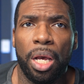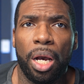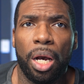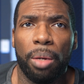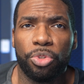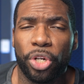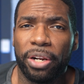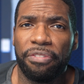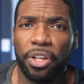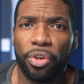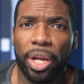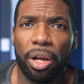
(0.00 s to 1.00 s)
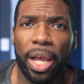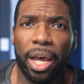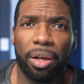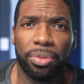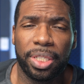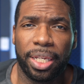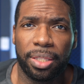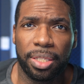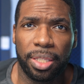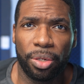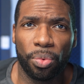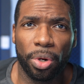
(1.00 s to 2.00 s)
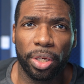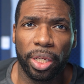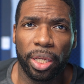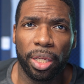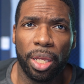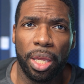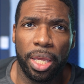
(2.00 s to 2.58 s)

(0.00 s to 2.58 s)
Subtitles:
Trying to figure out how to get this thing working.